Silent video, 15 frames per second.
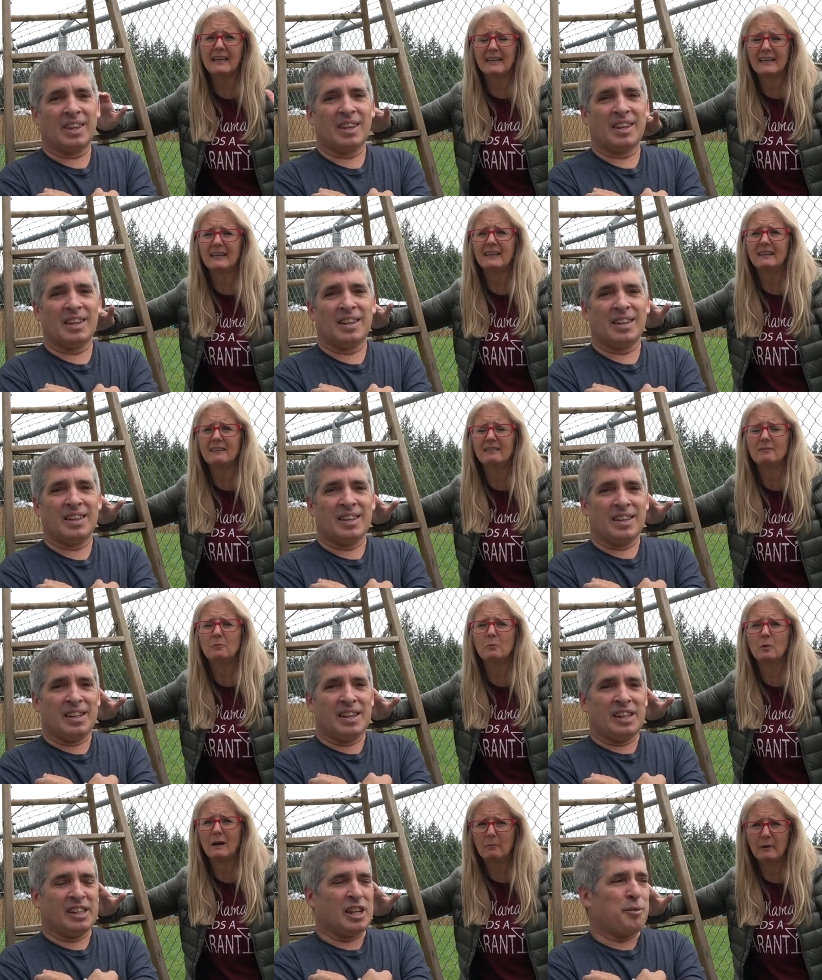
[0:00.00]
Speaker 1: getting
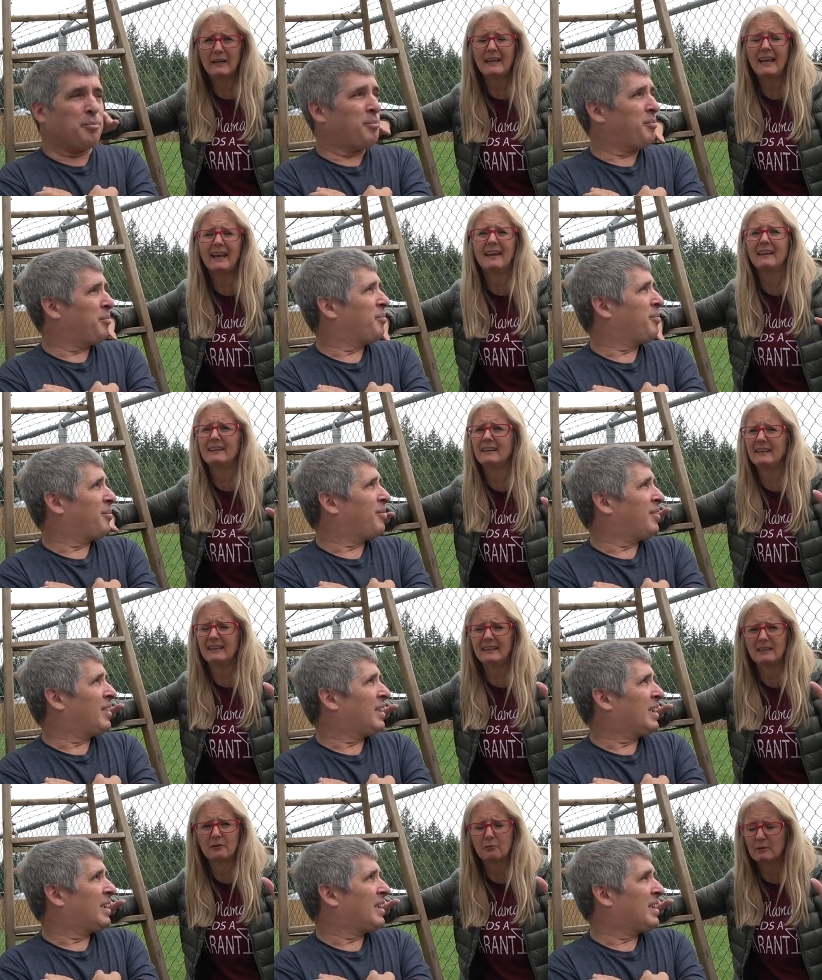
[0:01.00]
what so, we can
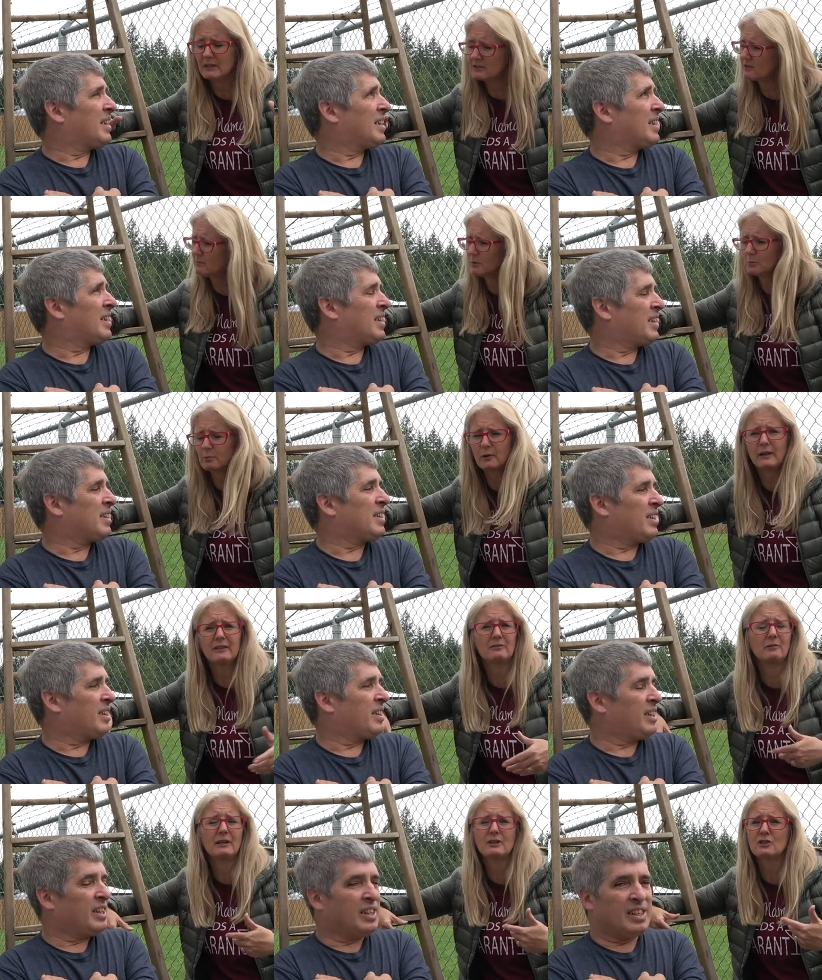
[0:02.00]
in a reasonable
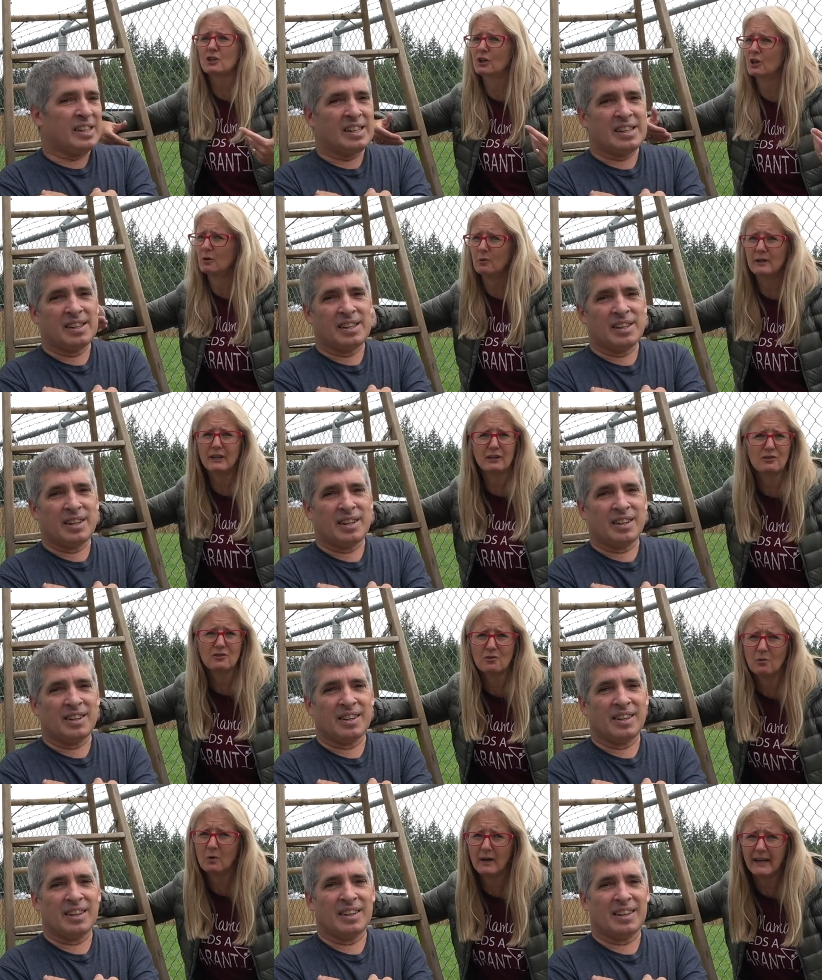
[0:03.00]
price range to go and
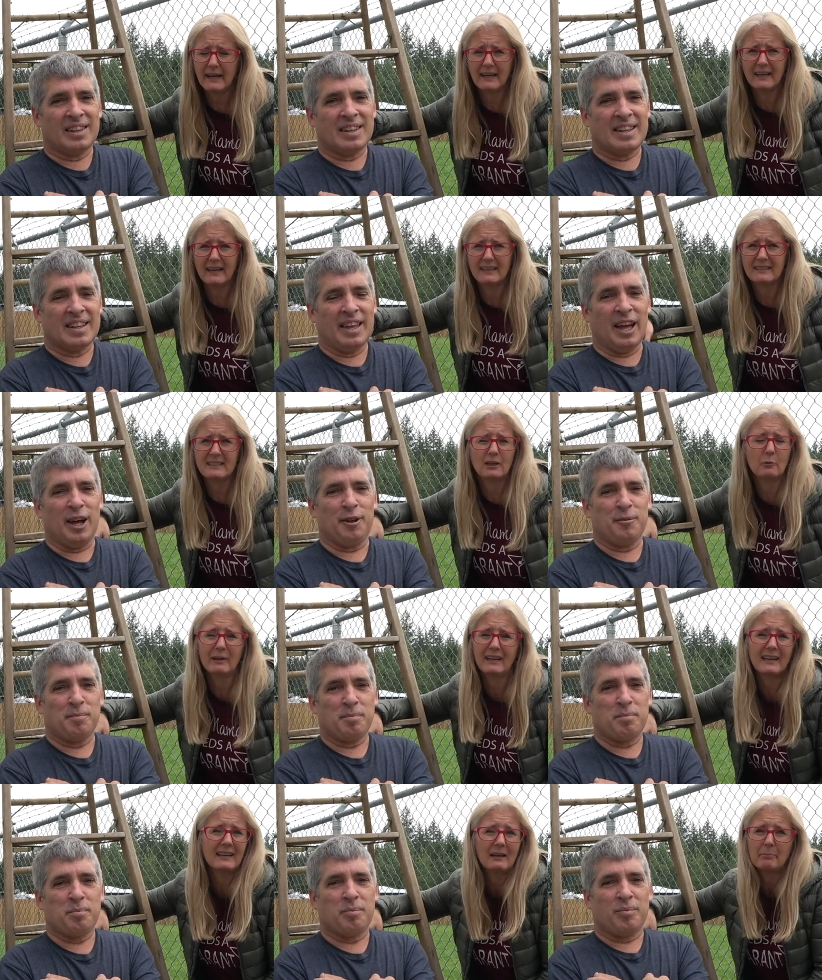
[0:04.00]
enjoy until yeah.
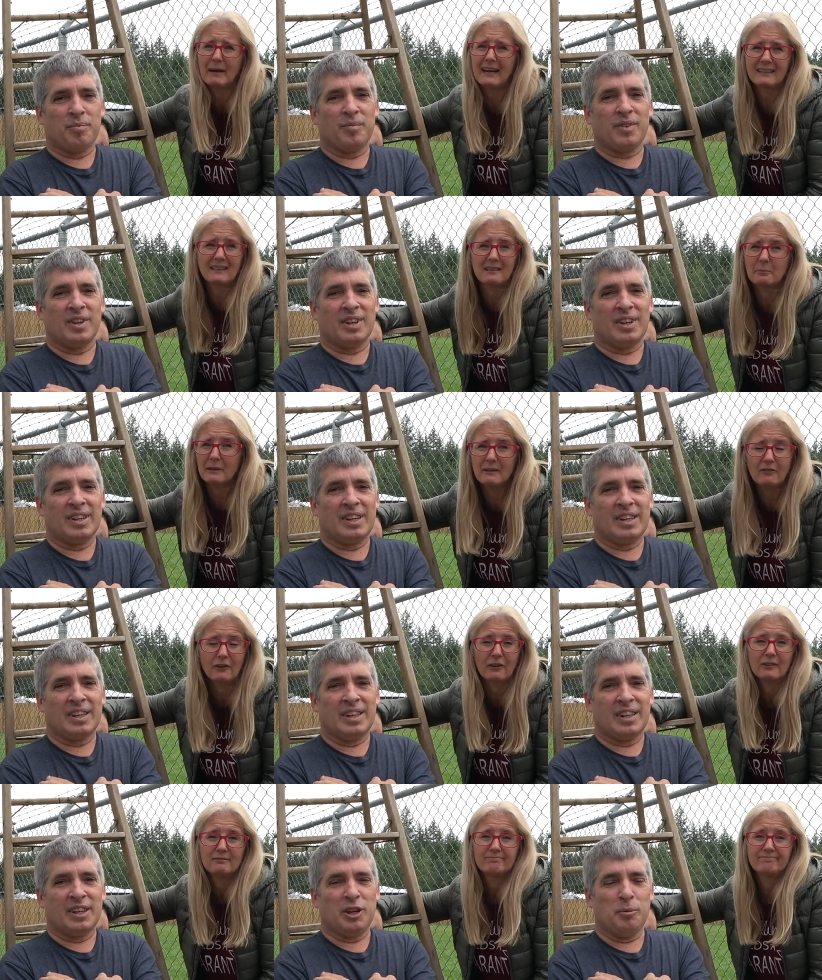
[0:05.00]
we can get back to the
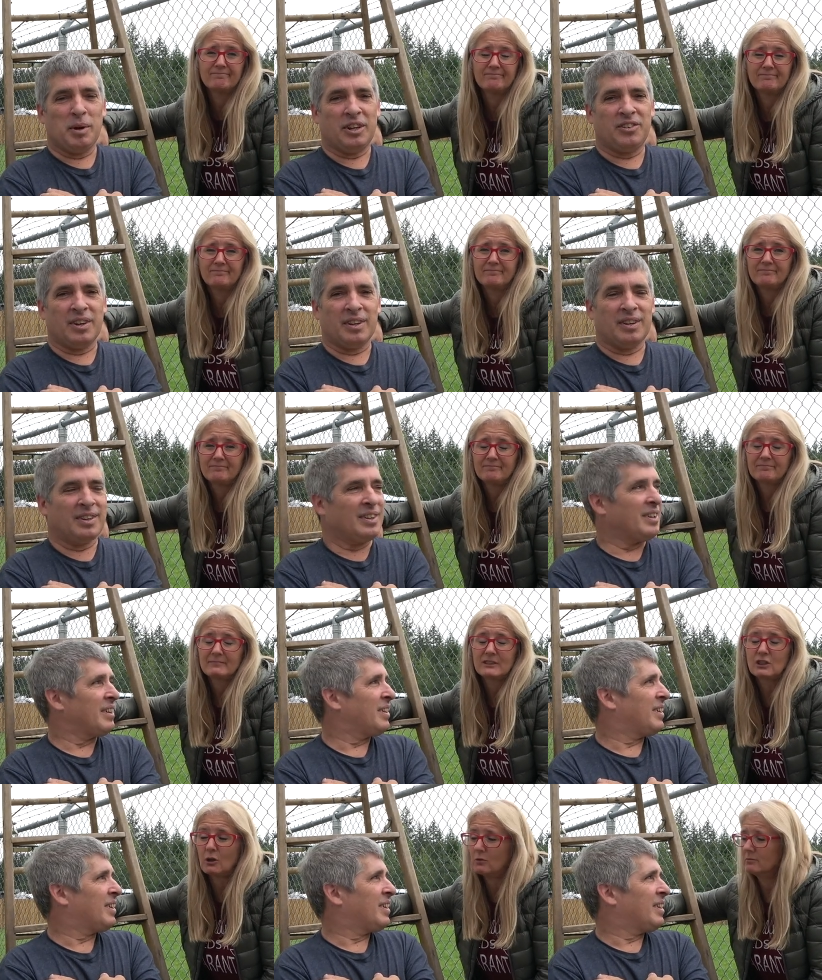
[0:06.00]
beaver
Speaker 2: you betcha
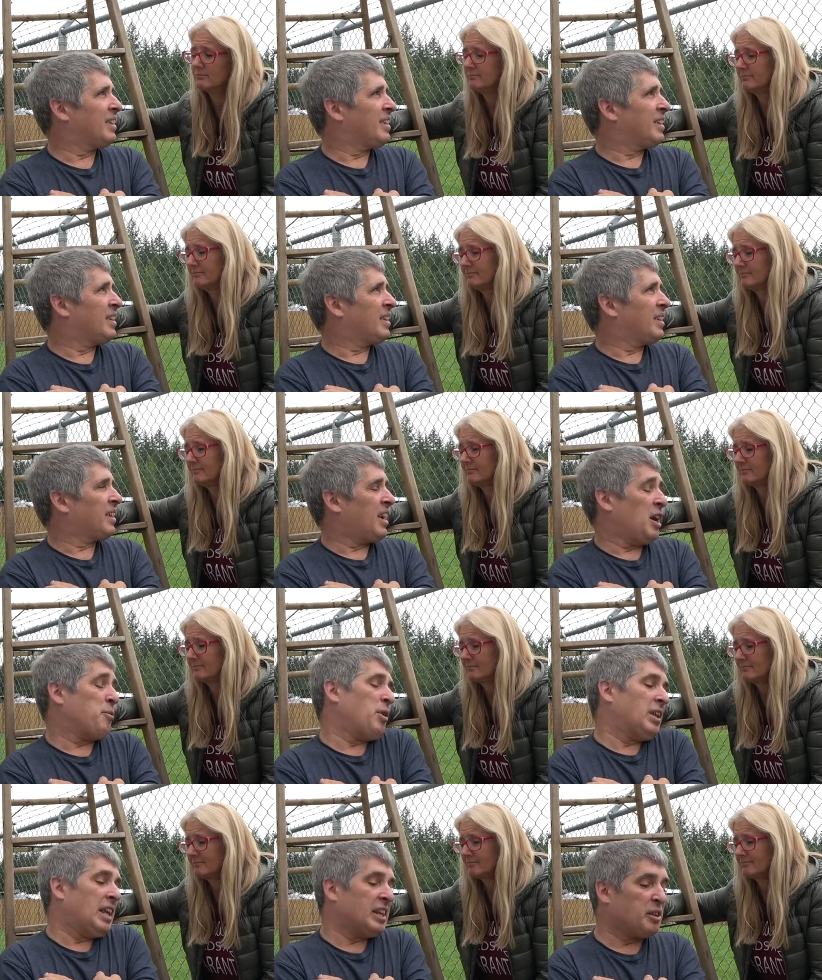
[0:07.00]
so okay
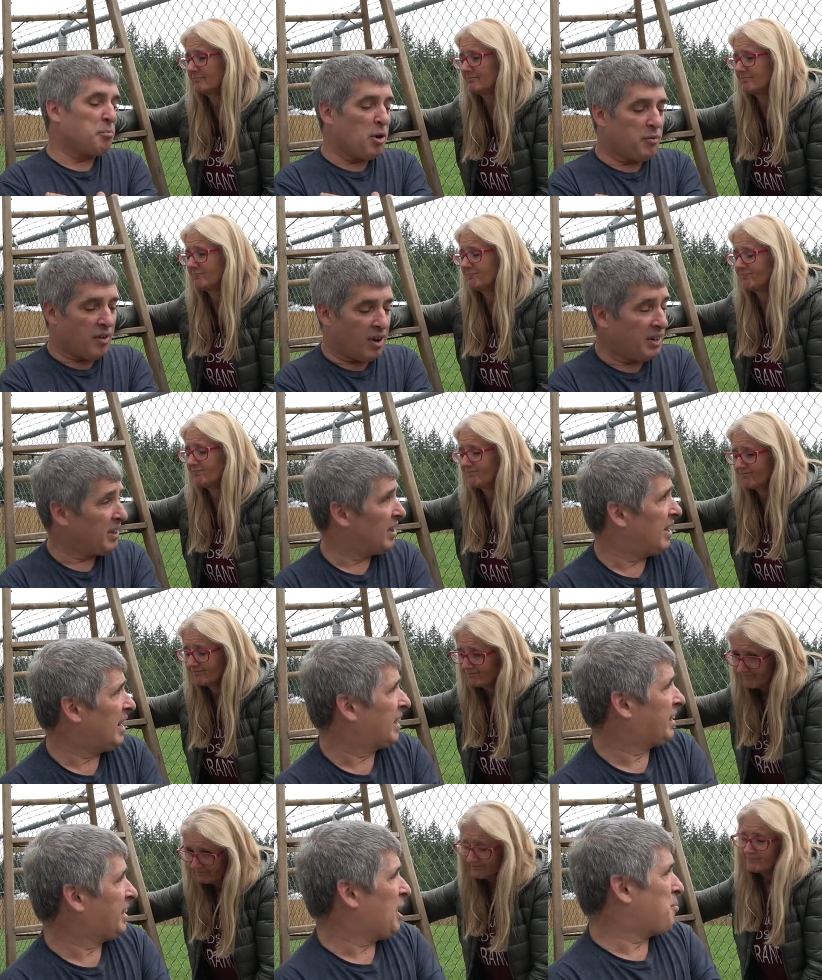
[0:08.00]
well let's move on to the
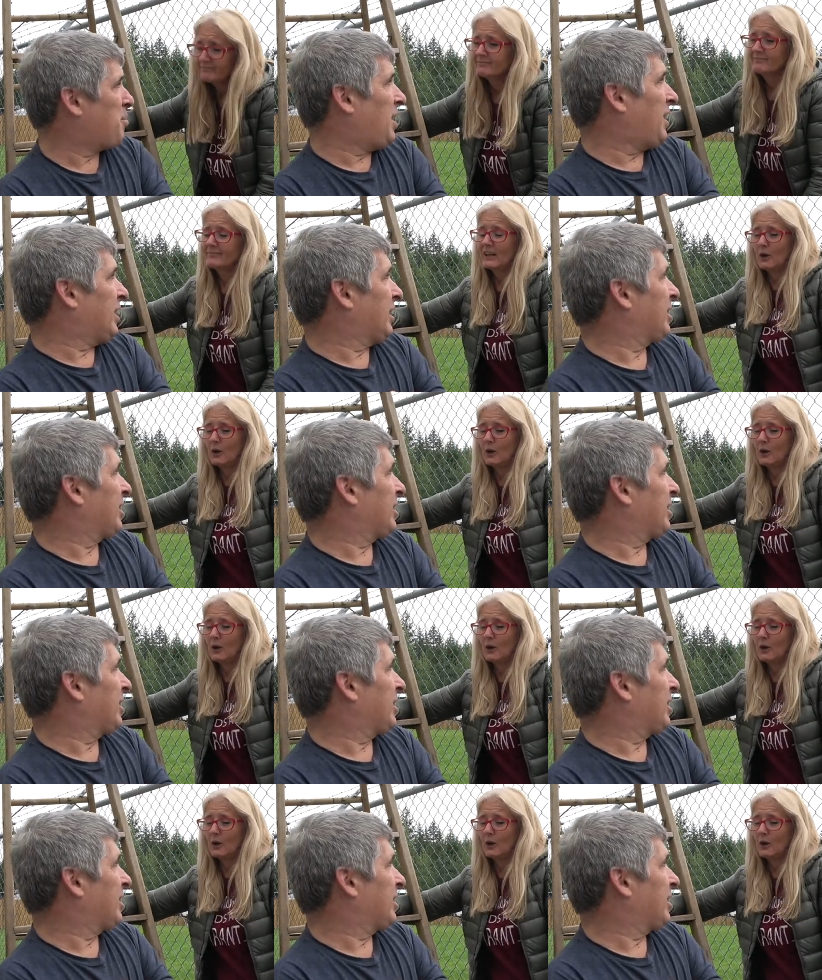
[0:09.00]
next step then